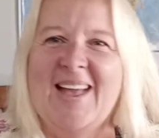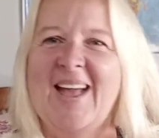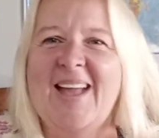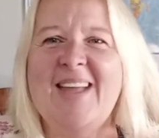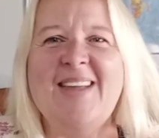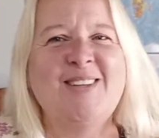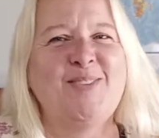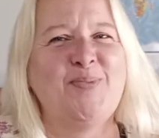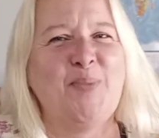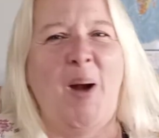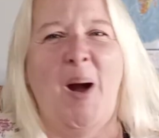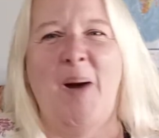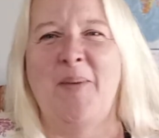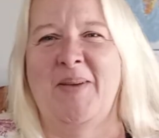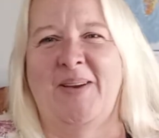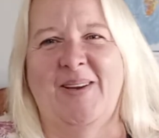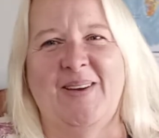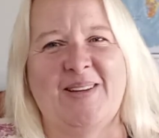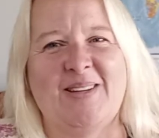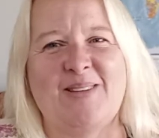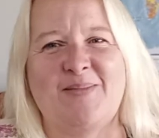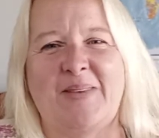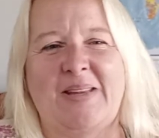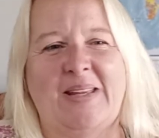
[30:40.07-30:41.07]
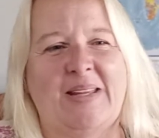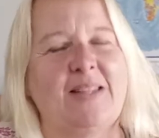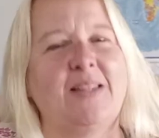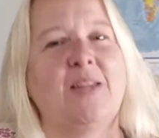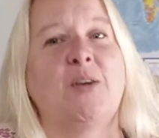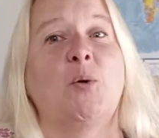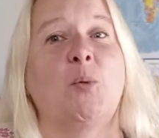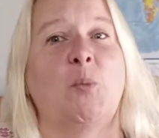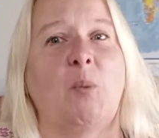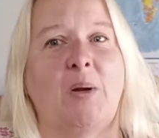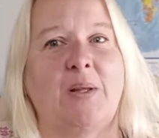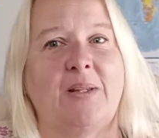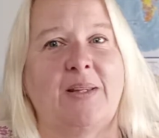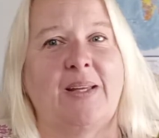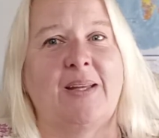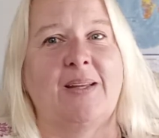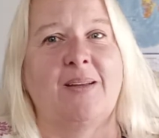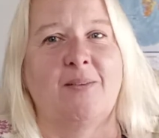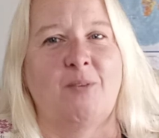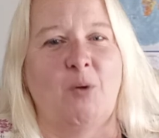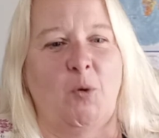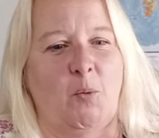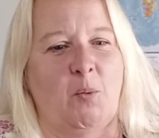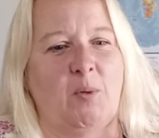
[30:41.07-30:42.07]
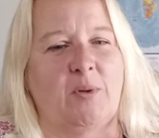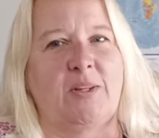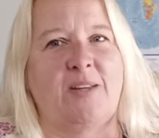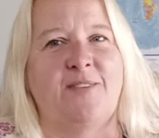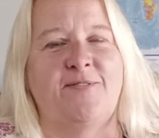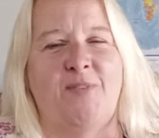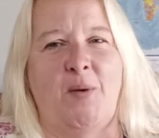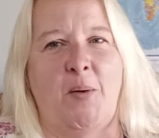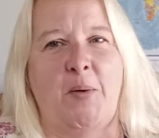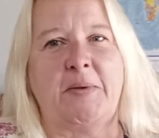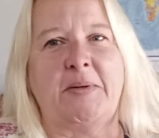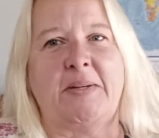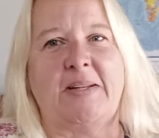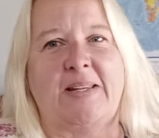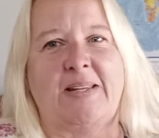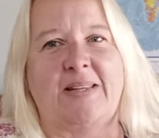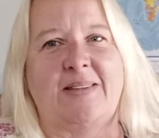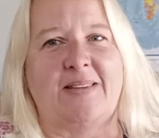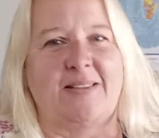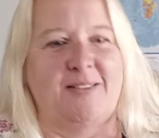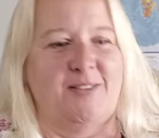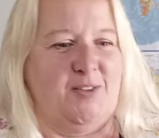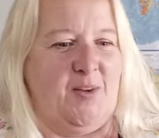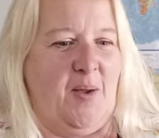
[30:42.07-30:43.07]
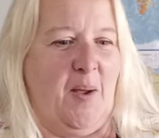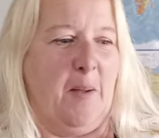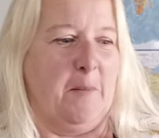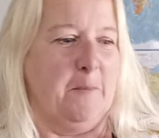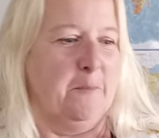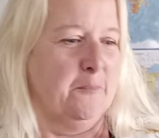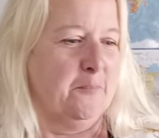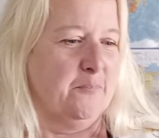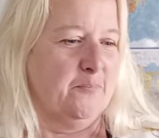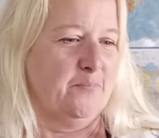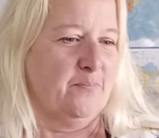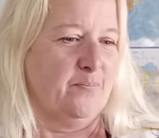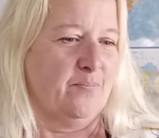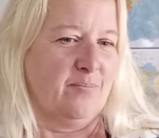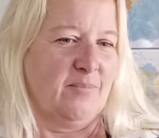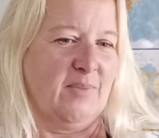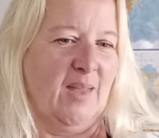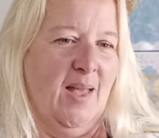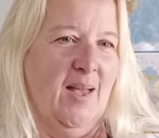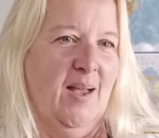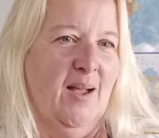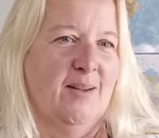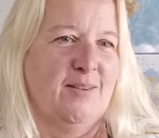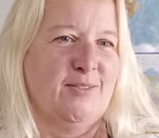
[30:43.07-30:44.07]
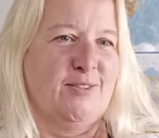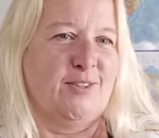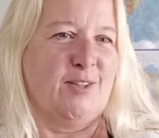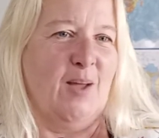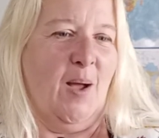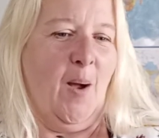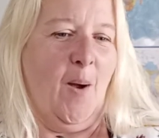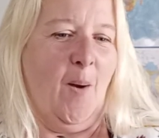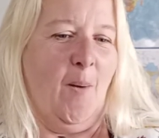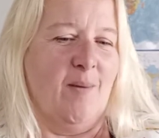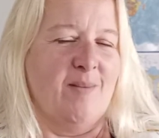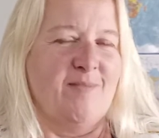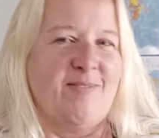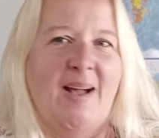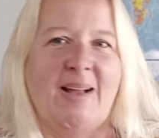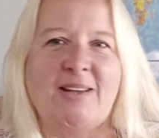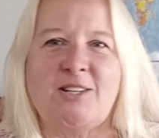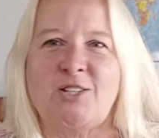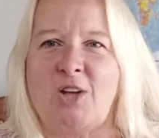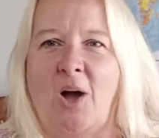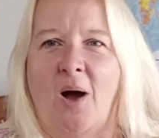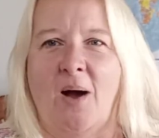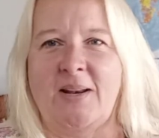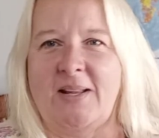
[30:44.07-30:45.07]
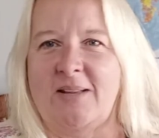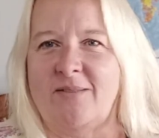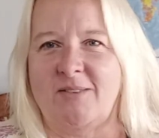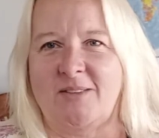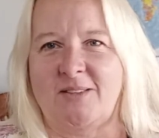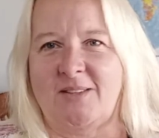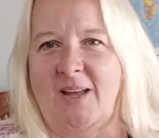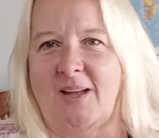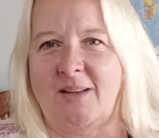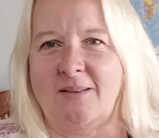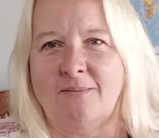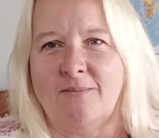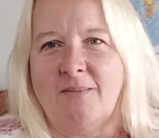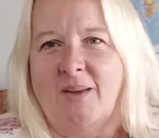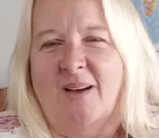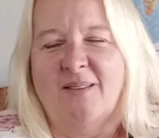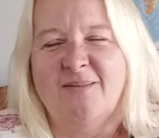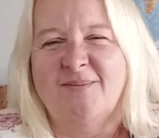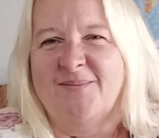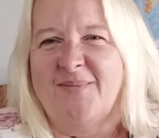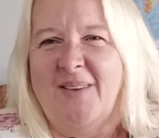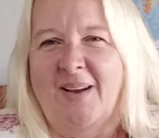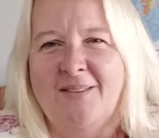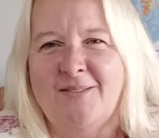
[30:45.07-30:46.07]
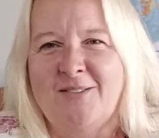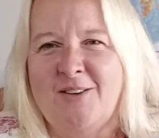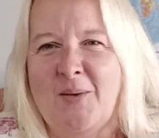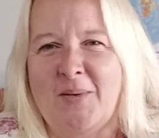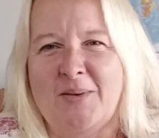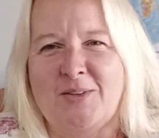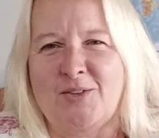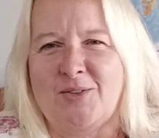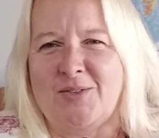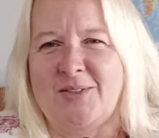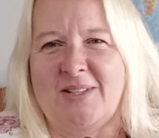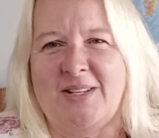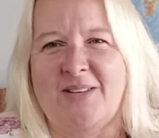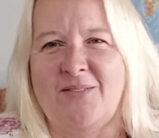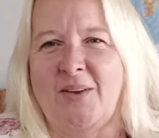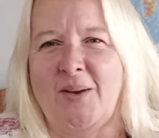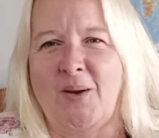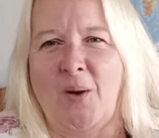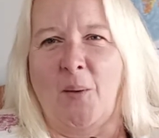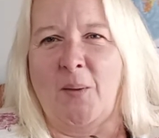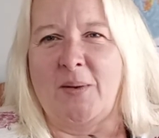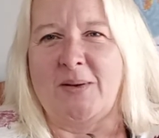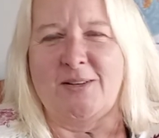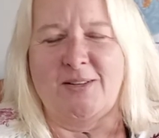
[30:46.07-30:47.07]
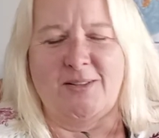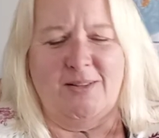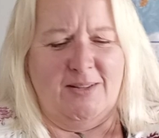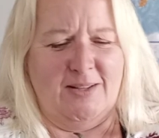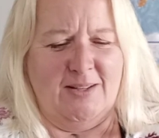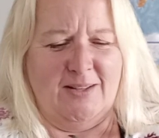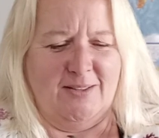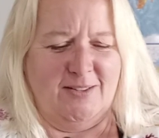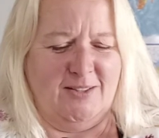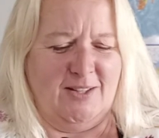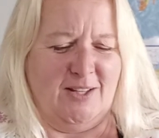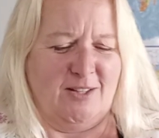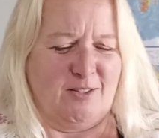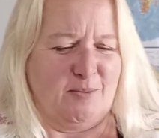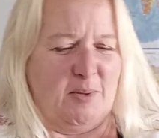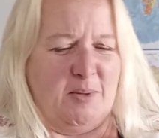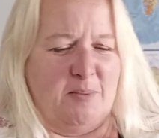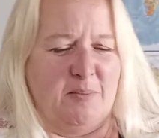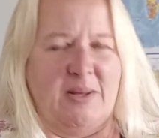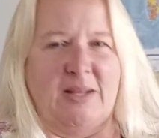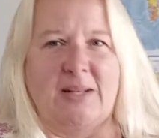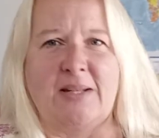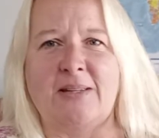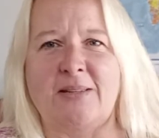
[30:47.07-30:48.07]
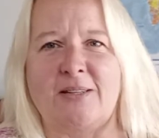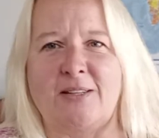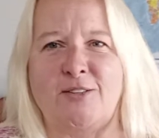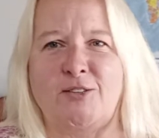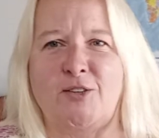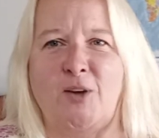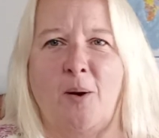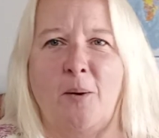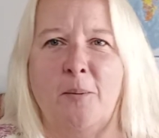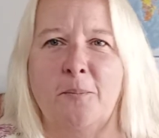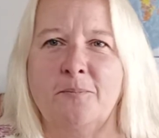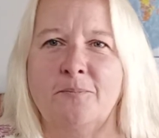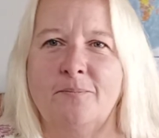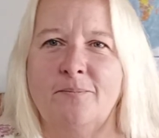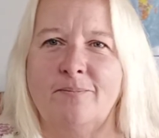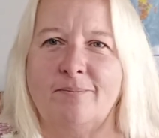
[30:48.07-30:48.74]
He's probably going to be, you're really phoning it in this time. So, in fact, John even said, I have no interest in even going to the assessment meeting this year.